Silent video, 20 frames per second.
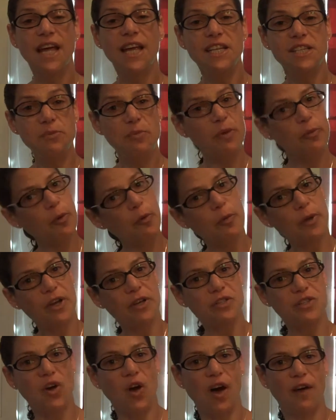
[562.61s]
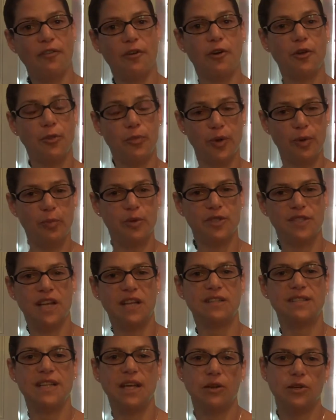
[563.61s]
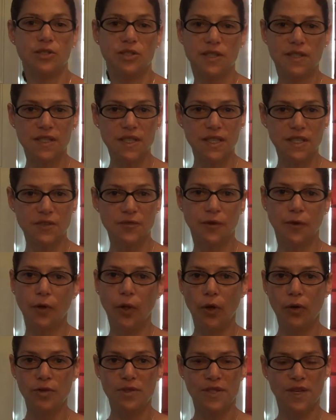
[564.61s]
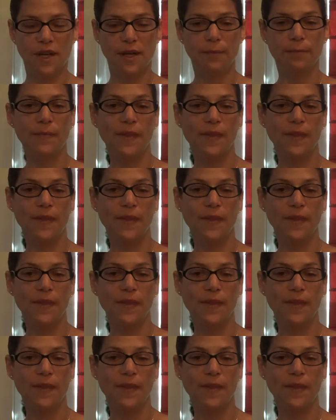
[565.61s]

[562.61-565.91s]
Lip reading: to be prepared to offer a 3% seller's assist for closing.